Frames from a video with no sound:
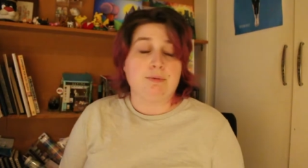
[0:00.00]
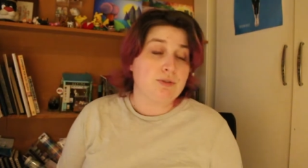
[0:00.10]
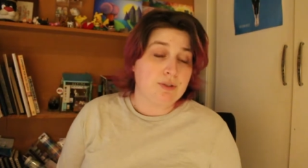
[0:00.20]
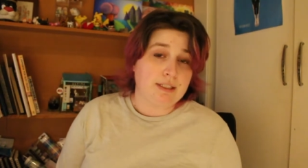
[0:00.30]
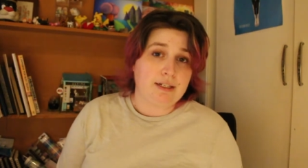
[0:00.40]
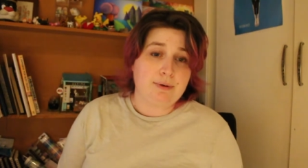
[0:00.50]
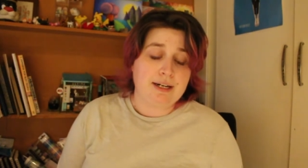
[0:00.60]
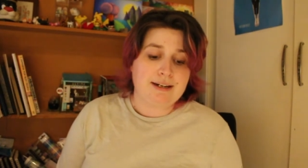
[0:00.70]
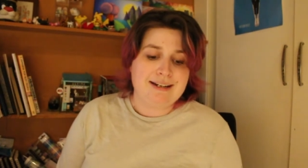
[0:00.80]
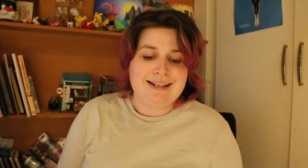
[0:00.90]
it was really
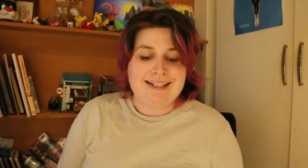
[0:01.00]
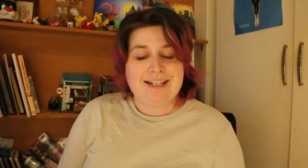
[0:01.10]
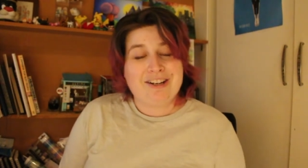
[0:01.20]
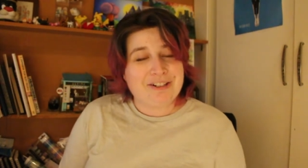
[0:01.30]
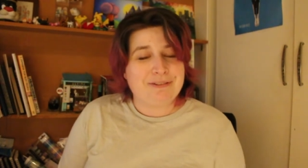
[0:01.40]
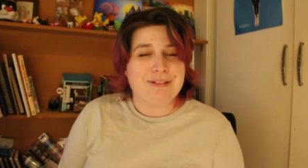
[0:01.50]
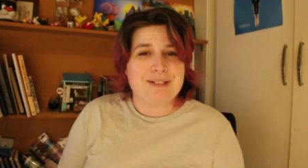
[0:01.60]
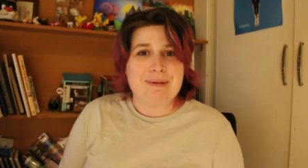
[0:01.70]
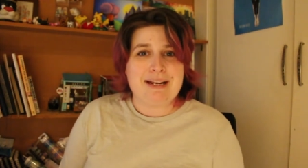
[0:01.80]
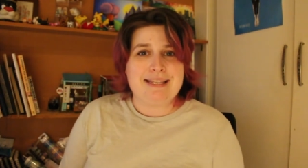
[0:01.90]
quick.
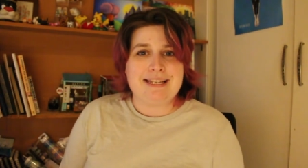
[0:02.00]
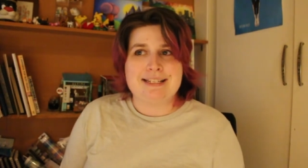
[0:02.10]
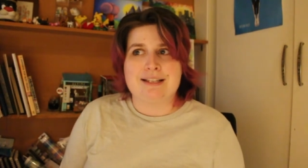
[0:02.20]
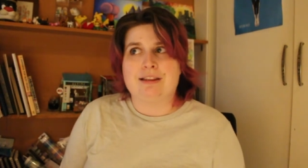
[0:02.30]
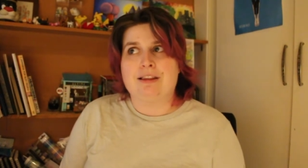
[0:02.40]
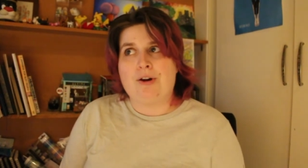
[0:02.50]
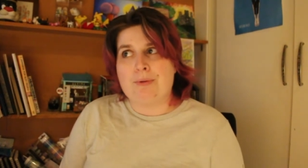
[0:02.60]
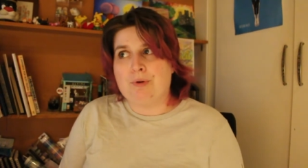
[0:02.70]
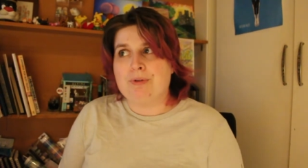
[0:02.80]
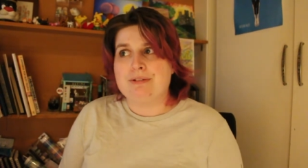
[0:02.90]
COVID's made things a
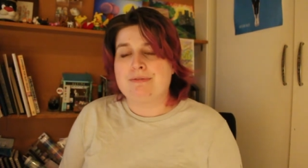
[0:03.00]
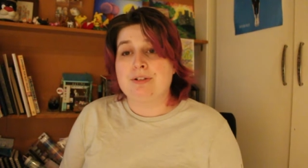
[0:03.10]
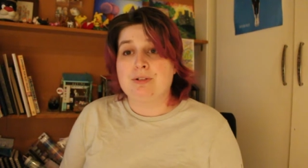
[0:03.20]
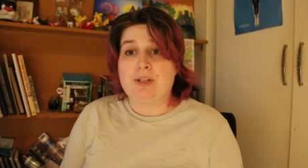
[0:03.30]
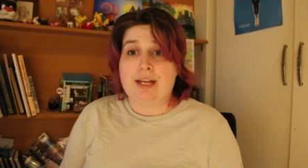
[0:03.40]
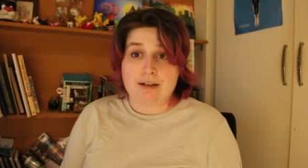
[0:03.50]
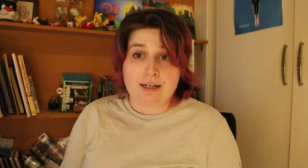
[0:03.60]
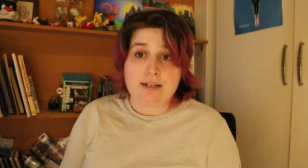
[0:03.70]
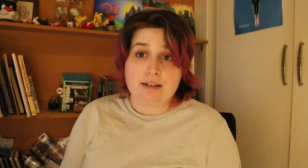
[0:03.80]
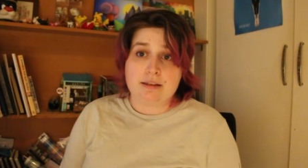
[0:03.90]
lot more difficult, and I
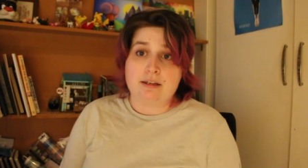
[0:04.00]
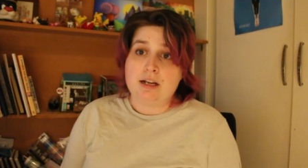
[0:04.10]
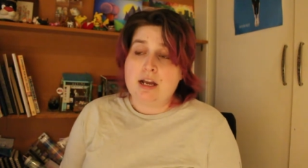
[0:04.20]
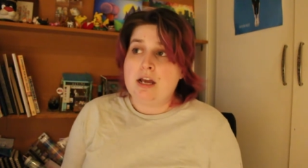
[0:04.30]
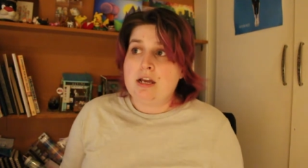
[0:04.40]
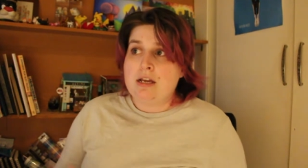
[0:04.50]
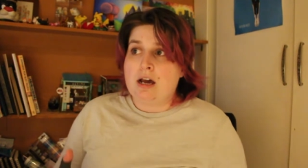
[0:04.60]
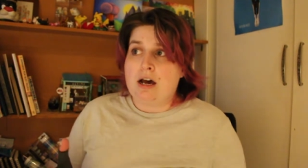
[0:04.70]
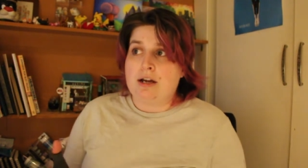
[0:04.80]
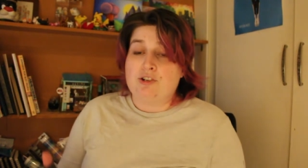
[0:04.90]
hear that
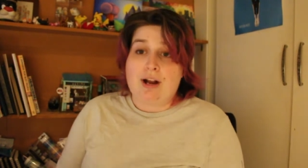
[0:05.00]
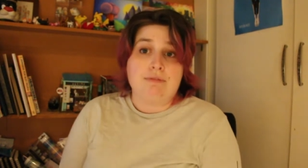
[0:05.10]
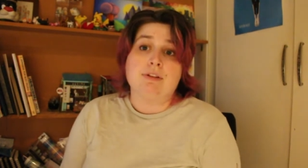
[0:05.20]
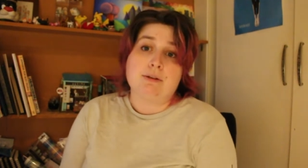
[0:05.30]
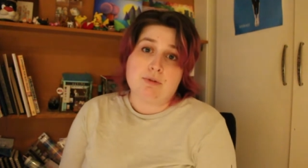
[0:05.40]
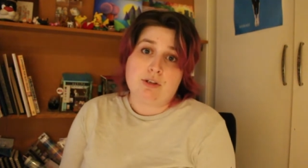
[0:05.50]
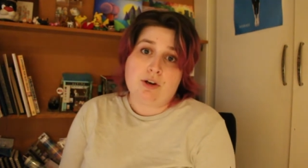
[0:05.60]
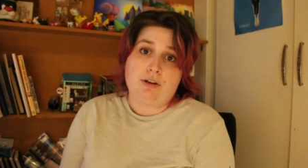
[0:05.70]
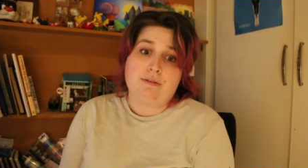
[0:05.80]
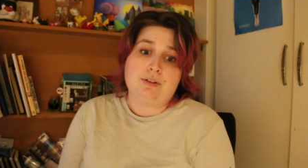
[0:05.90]
uh, traveling with
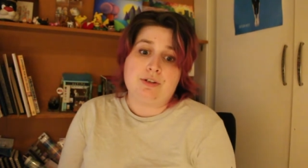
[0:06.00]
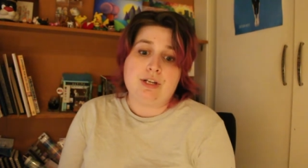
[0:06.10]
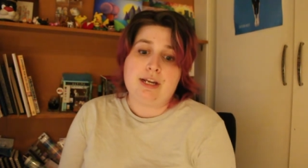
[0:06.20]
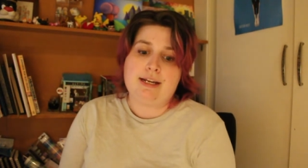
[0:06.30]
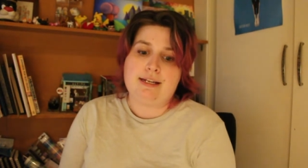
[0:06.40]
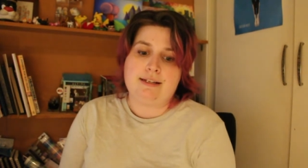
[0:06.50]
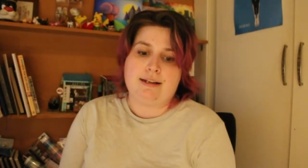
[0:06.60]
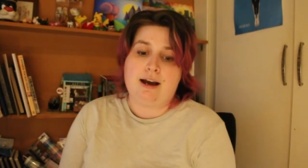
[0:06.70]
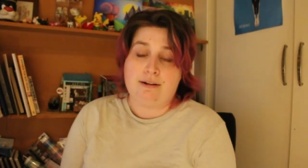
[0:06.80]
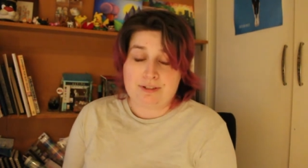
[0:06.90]
COVID hit
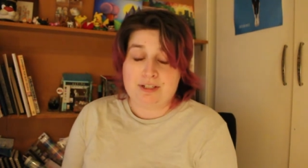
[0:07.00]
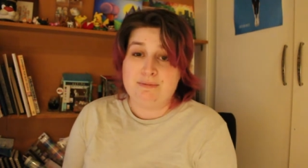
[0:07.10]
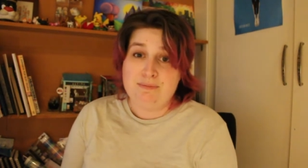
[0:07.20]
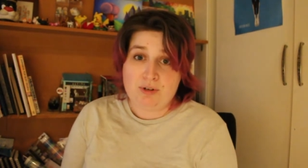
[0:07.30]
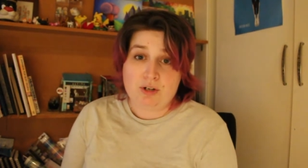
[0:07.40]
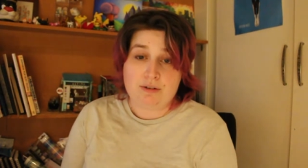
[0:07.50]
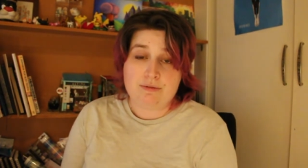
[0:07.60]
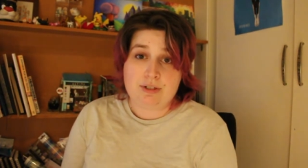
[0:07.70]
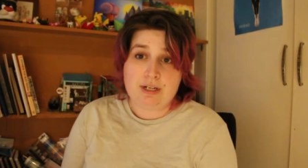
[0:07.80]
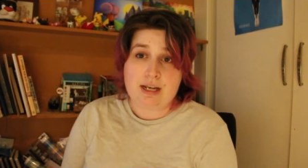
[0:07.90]
after
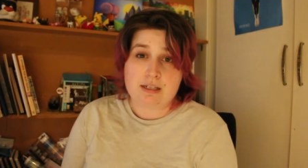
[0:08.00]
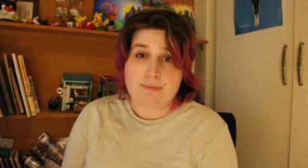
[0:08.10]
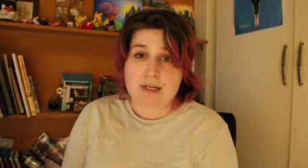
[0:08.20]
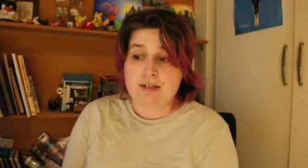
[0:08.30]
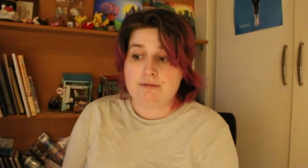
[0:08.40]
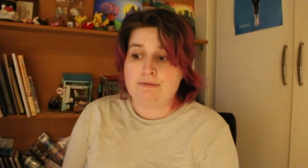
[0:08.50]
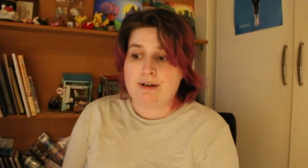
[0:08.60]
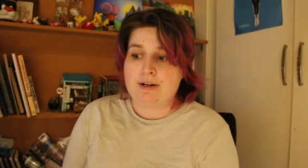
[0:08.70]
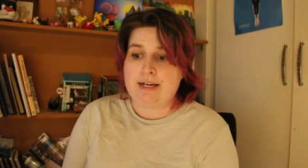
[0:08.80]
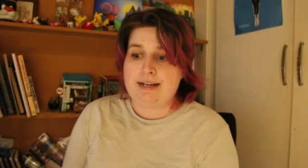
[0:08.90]
COVID has been
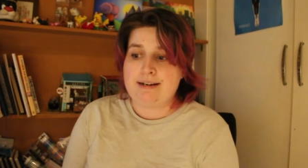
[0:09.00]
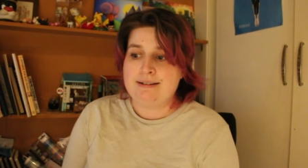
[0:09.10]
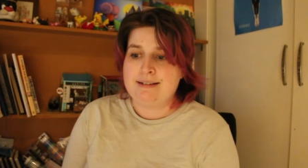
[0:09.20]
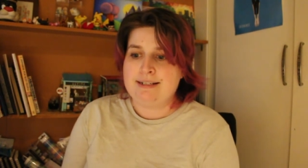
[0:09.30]
very